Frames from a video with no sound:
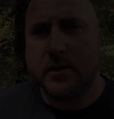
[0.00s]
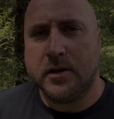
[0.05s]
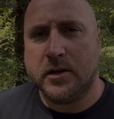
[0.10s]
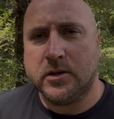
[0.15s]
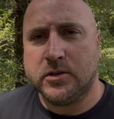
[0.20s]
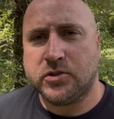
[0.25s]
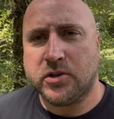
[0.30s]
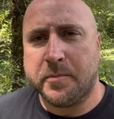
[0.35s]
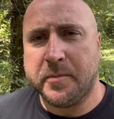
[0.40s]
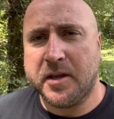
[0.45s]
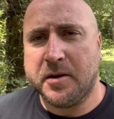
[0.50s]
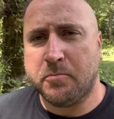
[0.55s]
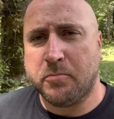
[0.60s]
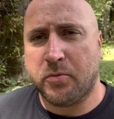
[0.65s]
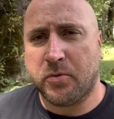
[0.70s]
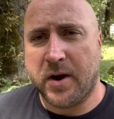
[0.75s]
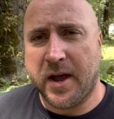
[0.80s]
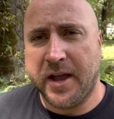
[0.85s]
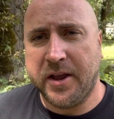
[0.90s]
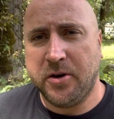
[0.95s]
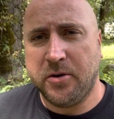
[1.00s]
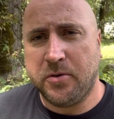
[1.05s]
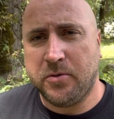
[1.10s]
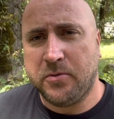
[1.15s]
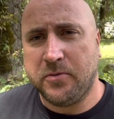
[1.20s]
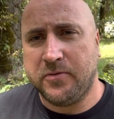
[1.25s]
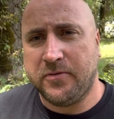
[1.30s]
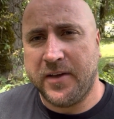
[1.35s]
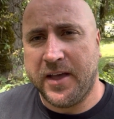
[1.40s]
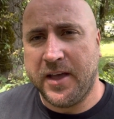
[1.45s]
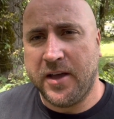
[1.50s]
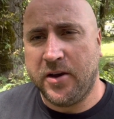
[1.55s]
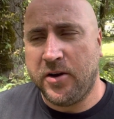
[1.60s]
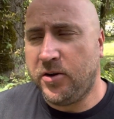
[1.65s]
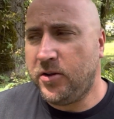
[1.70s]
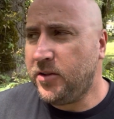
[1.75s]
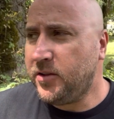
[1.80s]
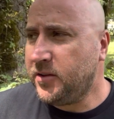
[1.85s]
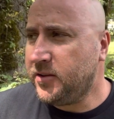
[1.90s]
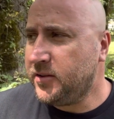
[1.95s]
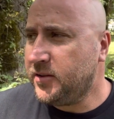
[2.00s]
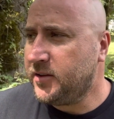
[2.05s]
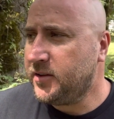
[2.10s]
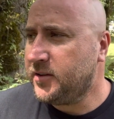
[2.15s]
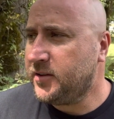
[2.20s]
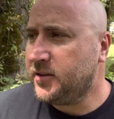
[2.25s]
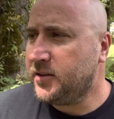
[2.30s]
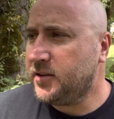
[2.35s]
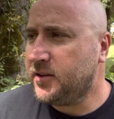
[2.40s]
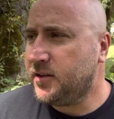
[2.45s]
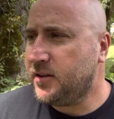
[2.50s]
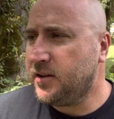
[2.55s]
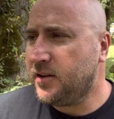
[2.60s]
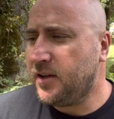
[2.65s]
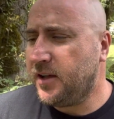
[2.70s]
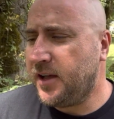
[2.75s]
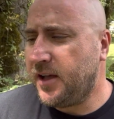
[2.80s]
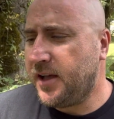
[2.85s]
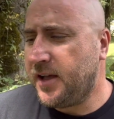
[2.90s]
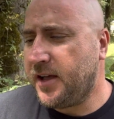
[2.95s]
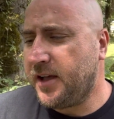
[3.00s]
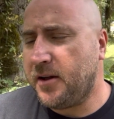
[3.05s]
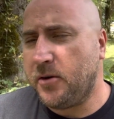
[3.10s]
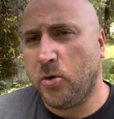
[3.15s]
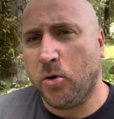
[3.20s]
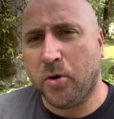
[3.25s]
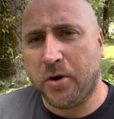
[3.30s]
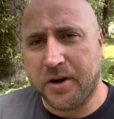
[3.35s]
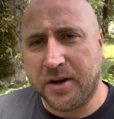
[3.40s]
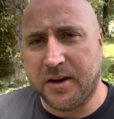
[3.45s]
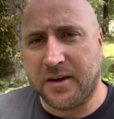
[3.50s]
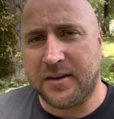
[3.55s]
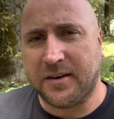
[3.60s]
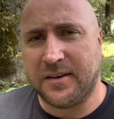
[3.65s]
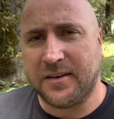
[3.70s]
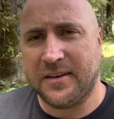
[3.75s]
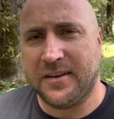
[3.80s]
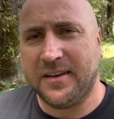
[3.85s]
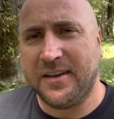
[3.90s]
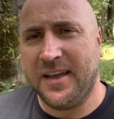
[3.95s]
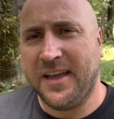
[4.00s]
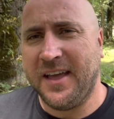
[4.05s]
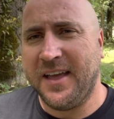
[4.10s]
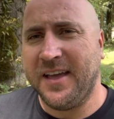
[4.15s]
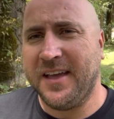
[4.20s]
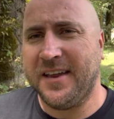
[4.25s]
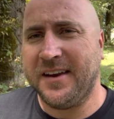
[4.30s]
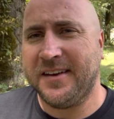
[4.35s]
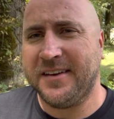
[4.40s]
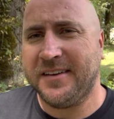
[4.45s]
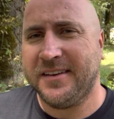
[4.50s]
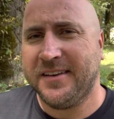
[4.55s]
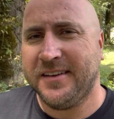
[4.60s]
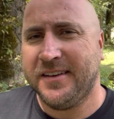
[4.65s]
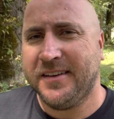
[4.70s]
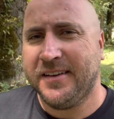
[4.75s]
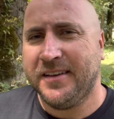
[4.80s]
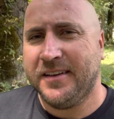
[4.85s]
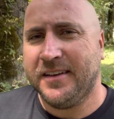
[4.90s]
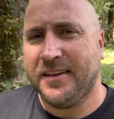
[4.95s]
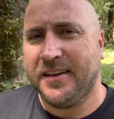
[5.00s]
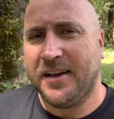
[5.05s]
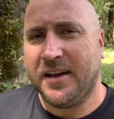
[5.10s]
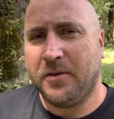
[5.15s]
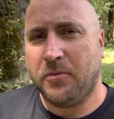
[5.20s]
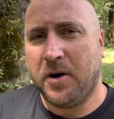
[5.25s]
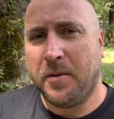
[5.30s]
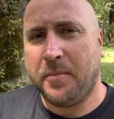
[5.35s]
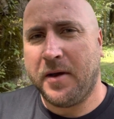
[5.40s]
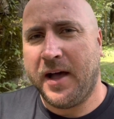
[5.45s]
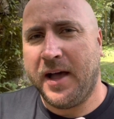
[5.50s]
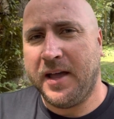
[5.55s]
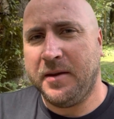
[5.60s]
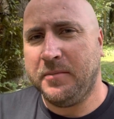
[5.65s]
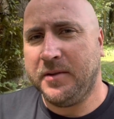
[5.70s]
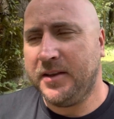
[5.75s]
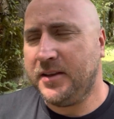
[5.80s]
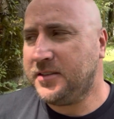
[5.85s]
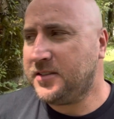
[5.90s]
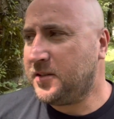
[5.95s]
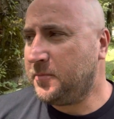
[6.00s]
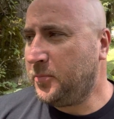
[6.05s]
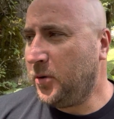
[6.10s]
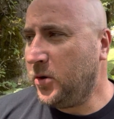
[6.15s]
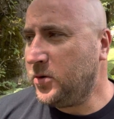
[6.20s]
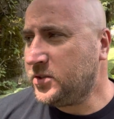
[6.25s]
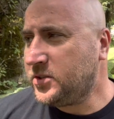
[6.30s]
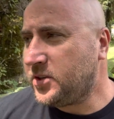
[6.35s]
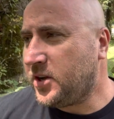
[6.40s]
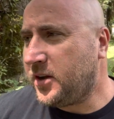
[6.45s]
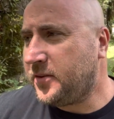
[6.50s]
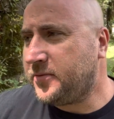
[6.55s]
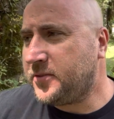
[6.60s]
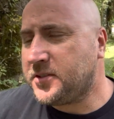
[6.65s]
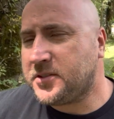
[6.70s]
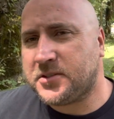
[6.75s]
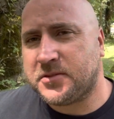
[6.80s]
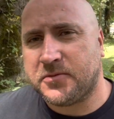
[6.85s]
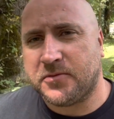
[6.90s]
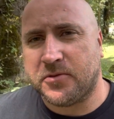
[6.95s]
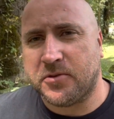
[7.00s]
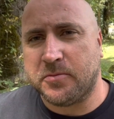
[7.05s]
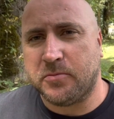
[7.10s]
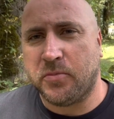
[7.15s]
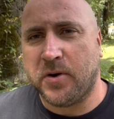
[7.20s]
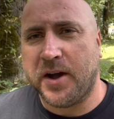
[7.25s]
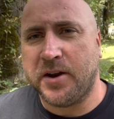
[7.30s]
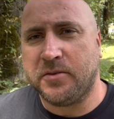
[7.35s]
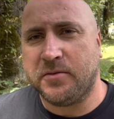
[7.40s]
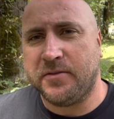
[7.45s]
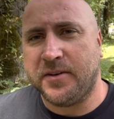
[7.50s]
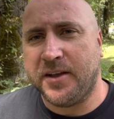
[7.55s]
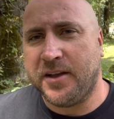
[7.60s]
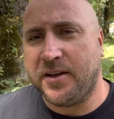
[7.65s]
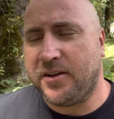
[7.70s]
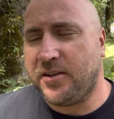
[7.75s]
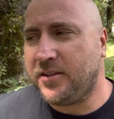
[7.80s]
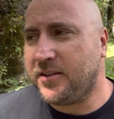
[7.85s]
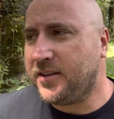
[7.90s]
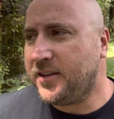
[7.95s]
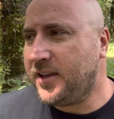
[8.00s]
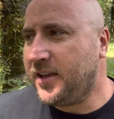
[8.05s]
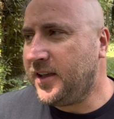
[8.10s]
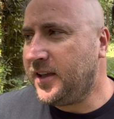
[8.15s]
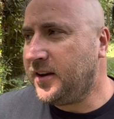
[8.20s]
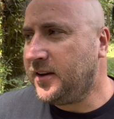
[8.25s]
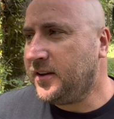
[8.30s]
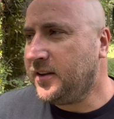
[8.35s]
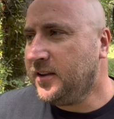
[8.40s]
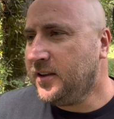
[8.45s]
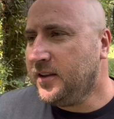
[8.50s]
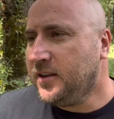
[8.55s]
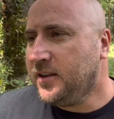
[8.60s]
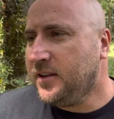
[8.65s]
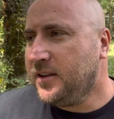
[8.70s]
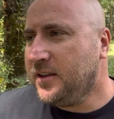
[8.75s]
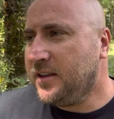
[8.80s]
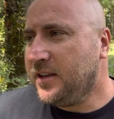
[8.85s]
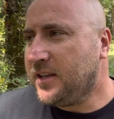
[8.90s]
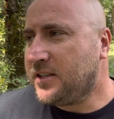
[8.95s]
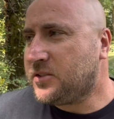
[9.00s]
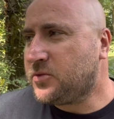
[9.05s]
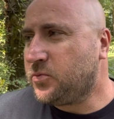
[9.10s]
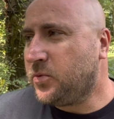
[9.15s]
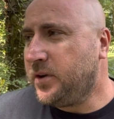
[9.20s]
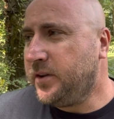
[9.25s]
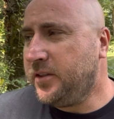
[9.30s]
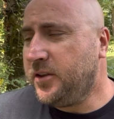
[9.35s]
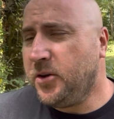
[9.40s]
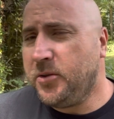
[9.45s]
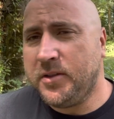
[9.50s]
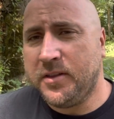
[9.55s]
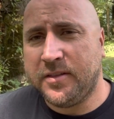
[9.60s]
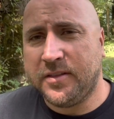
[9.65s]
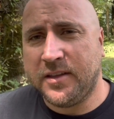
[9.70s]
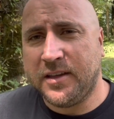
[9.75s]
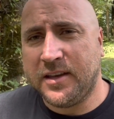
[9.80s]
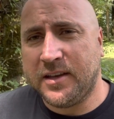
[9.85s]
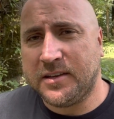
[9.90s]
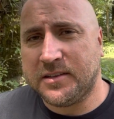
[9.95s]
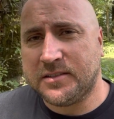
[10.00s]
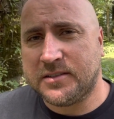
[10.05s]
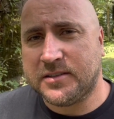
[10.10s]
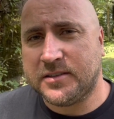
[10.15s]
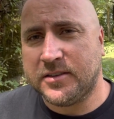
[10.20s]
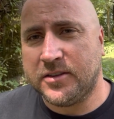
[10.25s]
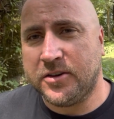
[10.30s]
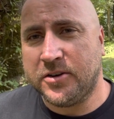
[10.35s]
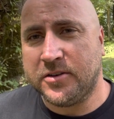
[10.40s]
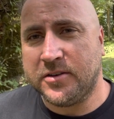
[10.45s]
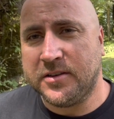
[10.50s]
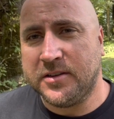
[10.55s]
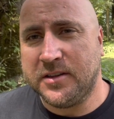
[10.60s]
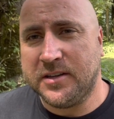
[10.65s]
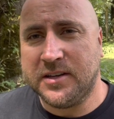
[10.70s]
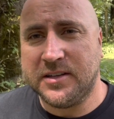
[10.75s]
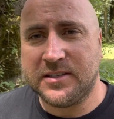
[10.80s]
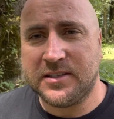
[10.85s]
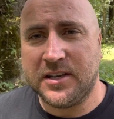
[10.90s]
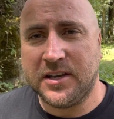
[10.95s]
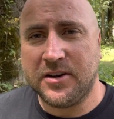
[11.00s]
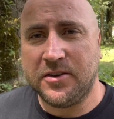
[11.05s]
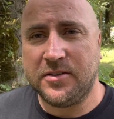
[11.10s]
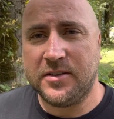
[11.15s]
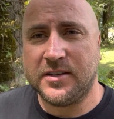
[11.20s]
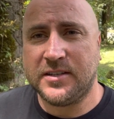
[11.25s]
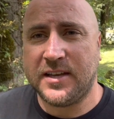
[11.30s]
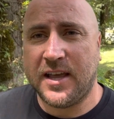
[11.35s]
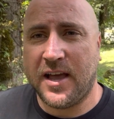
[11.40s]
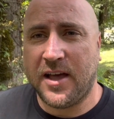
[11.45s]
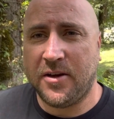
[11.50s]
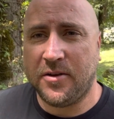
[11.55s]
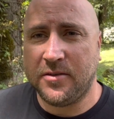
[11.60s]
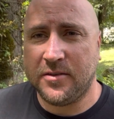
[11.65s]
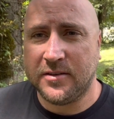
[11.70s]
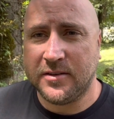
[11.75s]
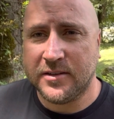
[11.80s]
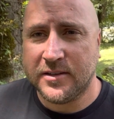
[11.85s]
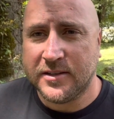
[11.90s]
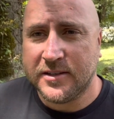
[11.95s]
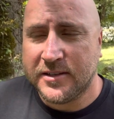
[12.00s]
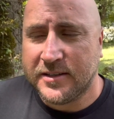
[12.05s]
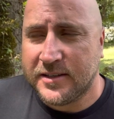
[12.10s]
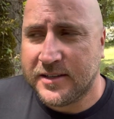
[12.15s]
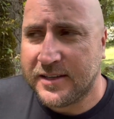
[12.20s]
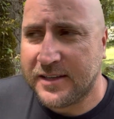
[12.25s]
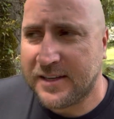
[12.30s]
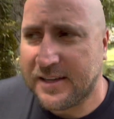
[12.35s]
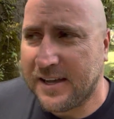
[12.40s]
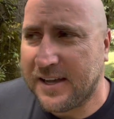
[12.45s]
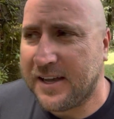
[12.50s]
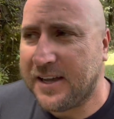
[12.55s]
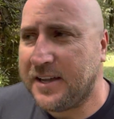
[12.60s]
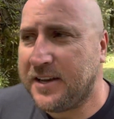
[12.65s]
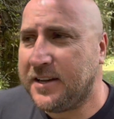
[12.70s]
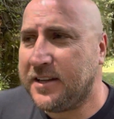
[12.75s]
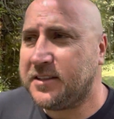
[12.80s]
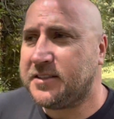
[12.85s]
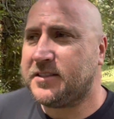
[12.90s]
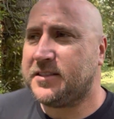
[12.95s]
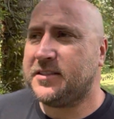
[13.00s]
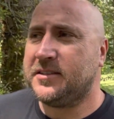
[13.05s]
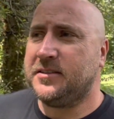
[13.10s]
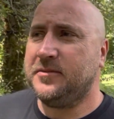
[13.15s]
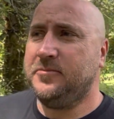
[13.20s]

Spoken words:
So I'm in Bridal Veil, Oregon, and right behind me is the post office for Bridal Veil, and it's one of the only things that is here in the town, and it's